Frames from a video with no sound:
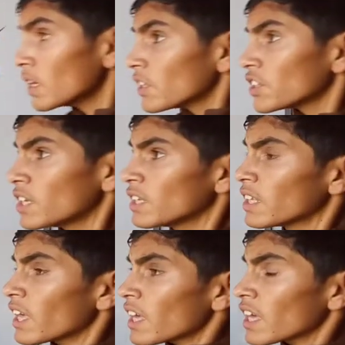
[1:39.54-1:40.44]

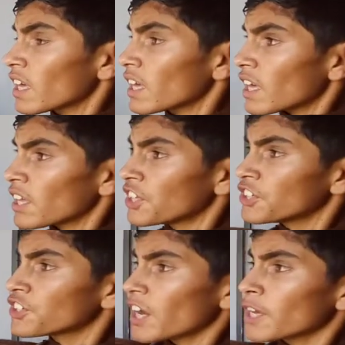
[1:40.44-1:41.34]
Then at
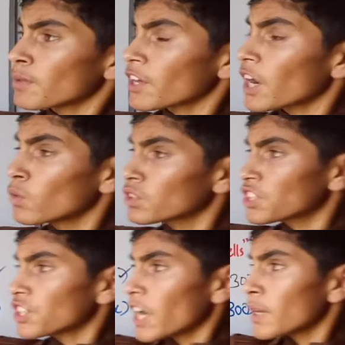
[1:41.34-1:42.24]
that time, around
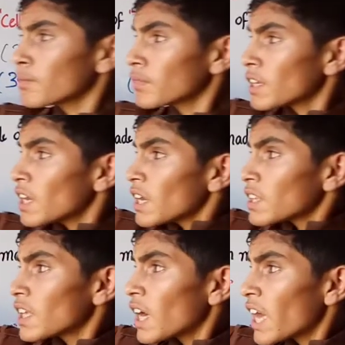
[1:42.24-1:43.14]
that time,
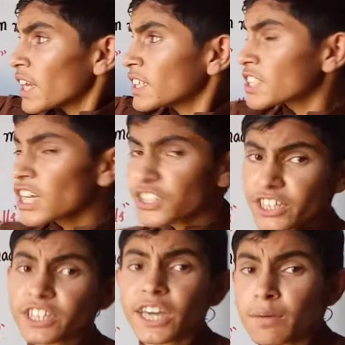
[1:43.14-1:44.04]
the another
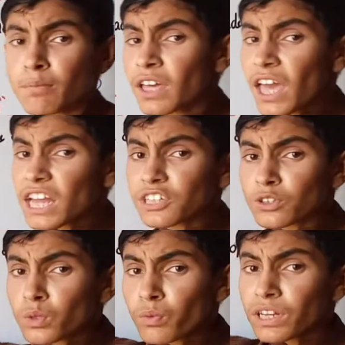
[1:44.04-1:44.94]
scientist came,
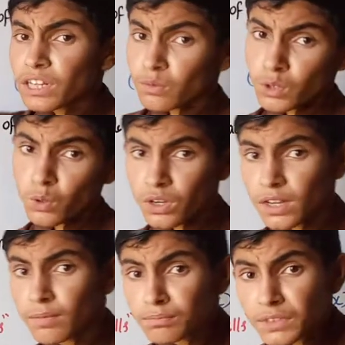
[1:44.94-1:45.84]
Anton van Leeuwenhoek.
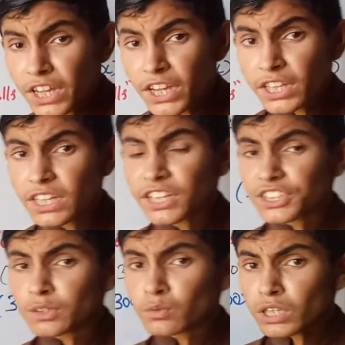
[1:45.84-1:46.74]
And
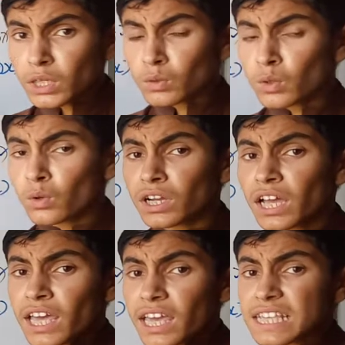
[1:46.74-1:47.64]
Anton van Leeuwenhoek
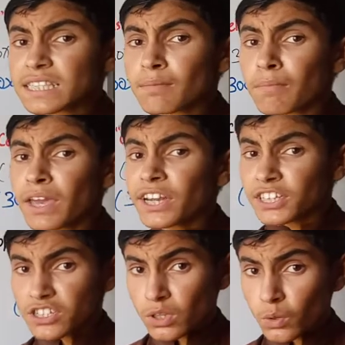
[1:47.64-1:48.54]
is the main
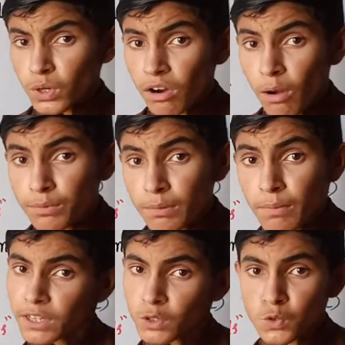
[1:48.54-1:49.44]
discoverer of the
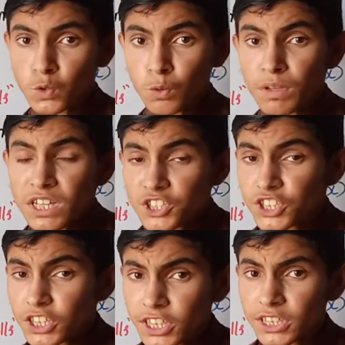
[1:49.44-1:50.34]
microscope.
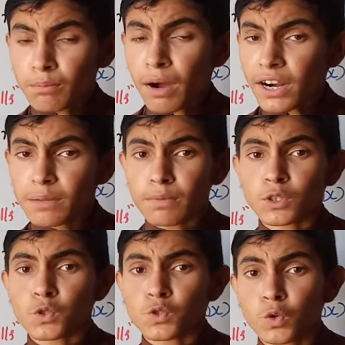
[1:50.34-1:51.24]
Generally, the modern
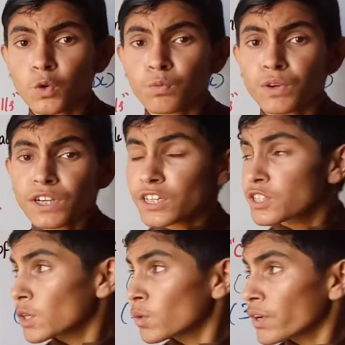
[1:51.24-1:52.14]
microscope
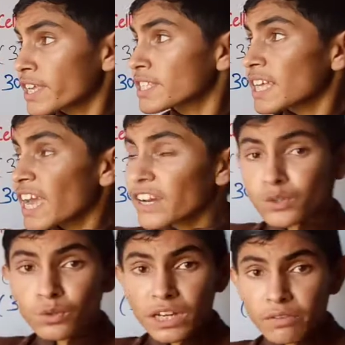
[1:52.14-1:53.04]
discovered is the
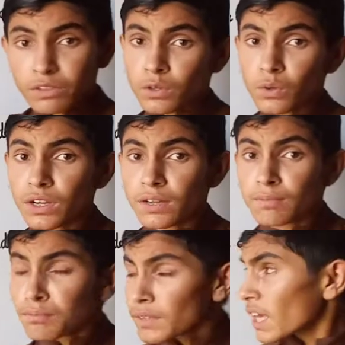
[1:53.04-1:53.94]
Anton Leeuwenhoek.
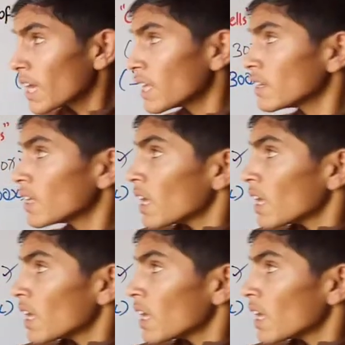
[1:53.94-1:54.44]
And